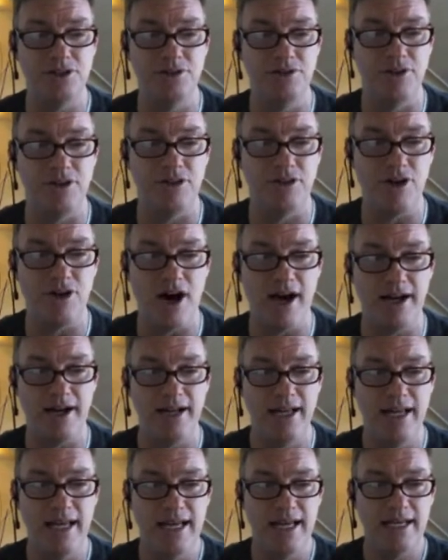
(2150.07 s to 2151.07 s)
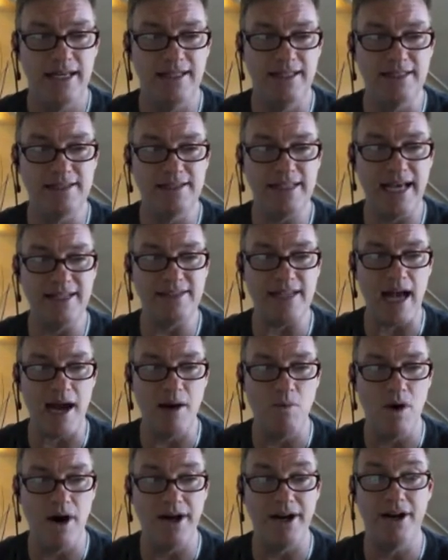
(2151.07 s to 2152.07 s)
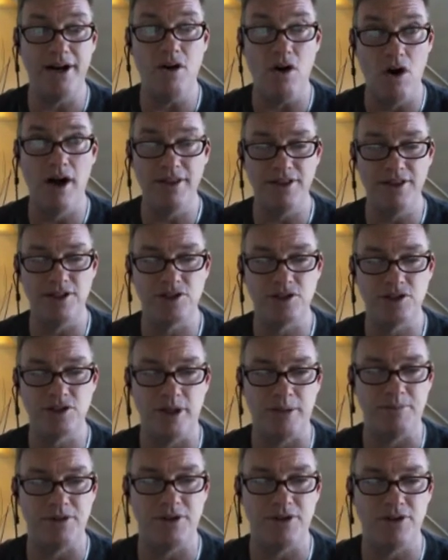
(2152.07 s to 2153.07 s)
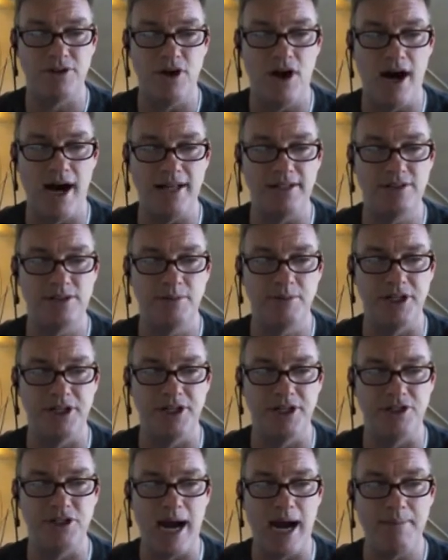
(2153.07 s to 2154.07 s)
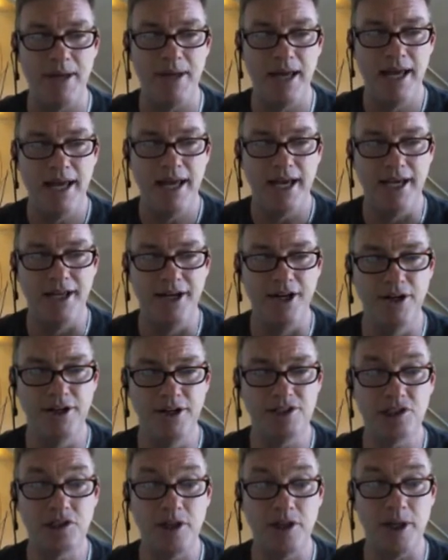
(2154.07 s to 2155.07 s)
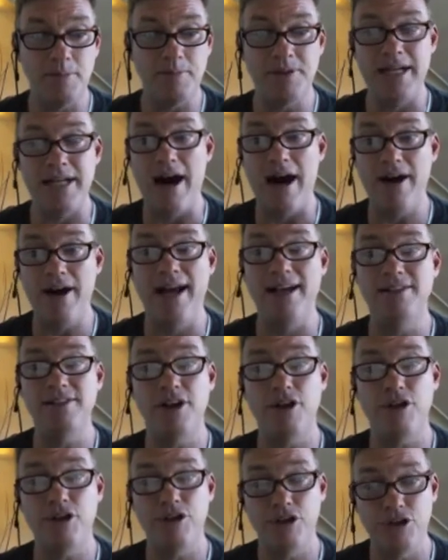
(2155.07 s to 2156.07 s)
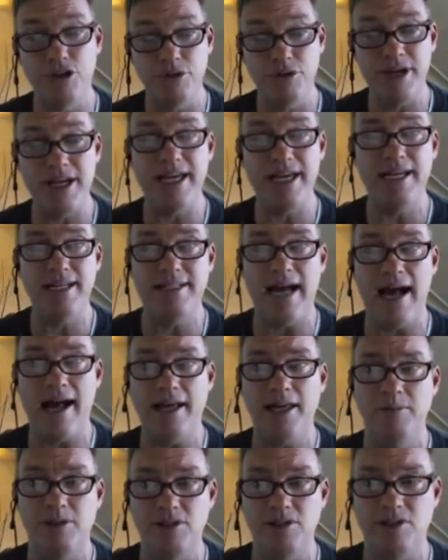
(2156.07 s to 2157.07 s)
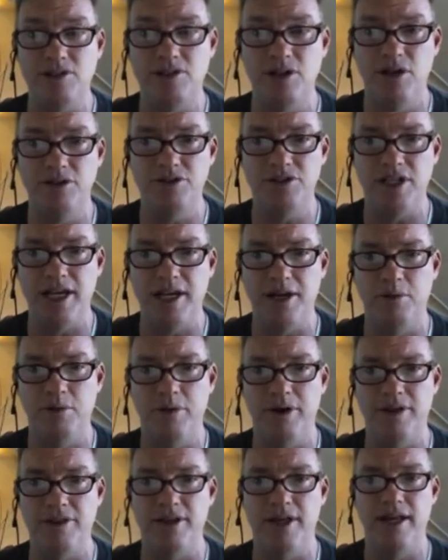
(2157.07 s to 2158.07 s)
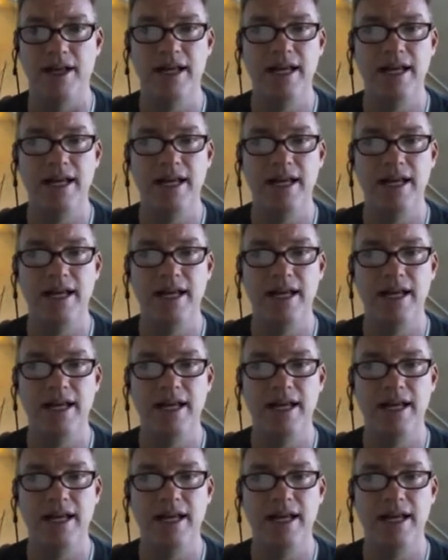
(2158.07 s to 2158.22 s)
to the thought. In this case, I want it on the script thought. So I'm going to drop. And notice script now has 3 documents associated with it.